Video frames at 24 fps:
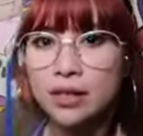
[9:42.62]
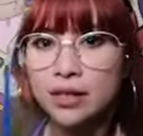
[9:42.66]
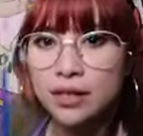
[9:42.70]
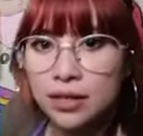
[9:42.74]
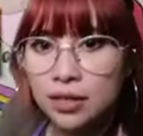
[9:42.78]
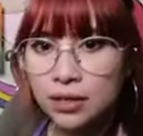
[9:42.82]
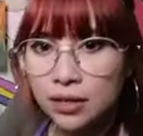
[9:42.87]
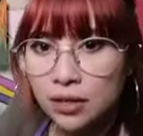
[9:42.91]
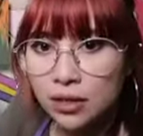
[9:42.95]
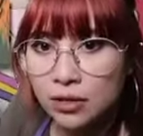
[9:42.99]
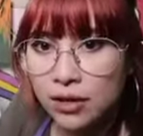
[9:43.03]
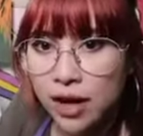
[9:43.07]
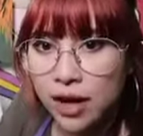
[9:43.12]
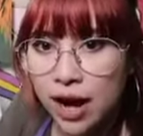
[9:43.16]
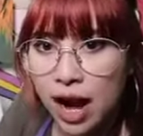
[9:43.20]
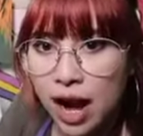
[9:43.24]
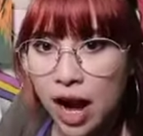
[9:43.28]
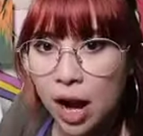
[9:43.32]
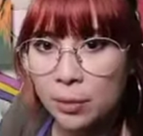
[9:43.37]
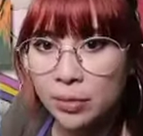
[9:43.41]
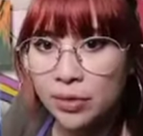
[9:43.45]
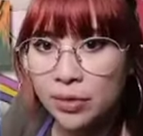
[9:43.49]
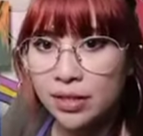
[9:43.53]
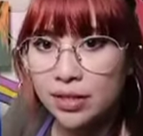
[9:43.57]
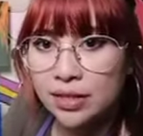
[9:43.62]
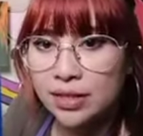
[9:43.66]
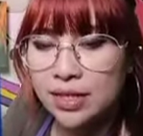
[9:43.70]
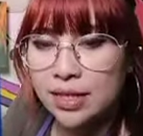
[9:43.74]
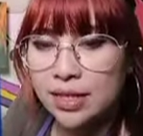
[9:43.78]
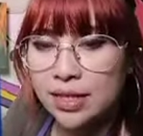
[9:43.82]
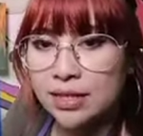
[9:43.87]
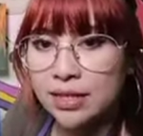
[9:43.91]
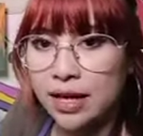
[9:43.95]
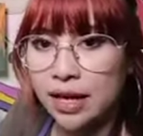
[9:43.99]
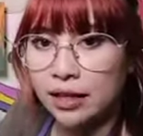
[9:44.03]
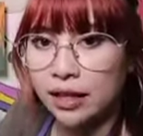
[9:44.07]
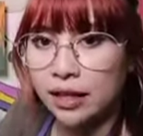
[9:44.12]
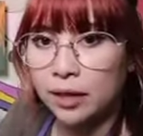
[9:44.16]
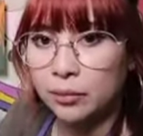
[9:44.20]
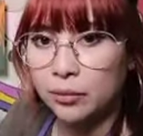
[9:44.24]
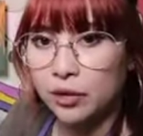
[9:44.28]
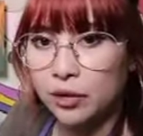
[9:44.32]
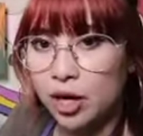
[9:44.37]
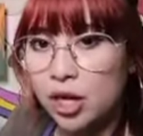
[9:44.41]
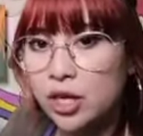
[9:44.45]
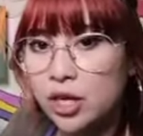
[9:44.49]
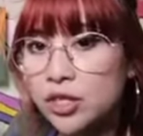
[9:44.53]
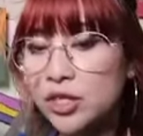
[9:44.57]
grab the detailing
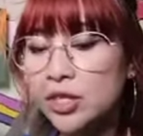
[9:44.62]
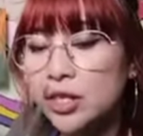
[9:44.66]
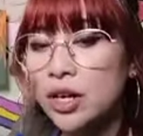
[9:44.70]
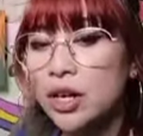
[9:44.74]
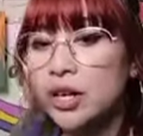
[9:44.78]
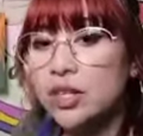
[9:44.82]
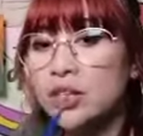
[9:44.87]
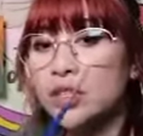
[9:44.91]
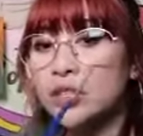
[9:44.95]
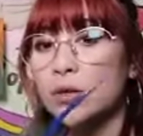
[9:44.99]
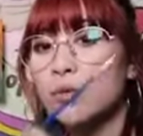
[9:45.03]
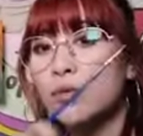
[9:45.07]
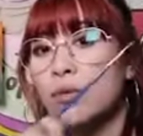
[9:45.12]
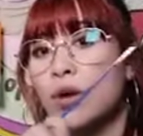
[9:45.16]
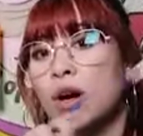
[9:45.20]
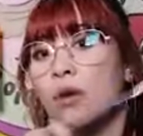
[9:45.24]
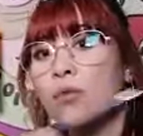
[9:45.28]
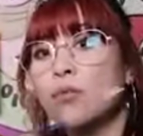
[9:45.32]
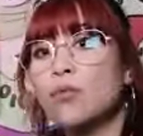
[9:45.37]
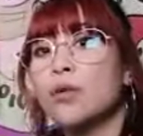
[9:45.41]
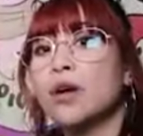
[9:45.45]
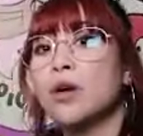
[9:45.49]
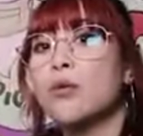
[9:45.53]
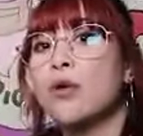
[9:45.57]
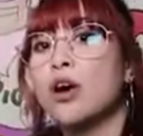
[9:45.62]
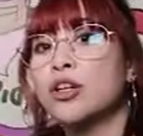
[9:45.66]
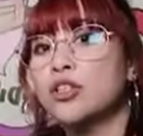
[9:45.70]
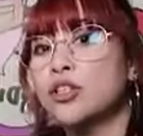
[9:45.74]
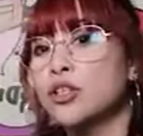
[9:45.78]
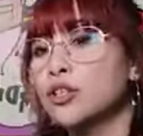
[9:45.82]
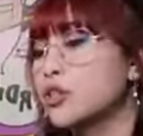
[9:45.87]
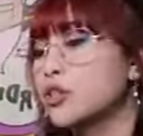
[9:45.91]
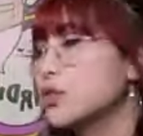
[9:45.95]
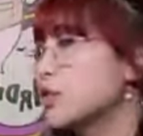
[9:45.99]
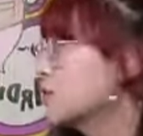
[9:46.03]
brush. So what we want to do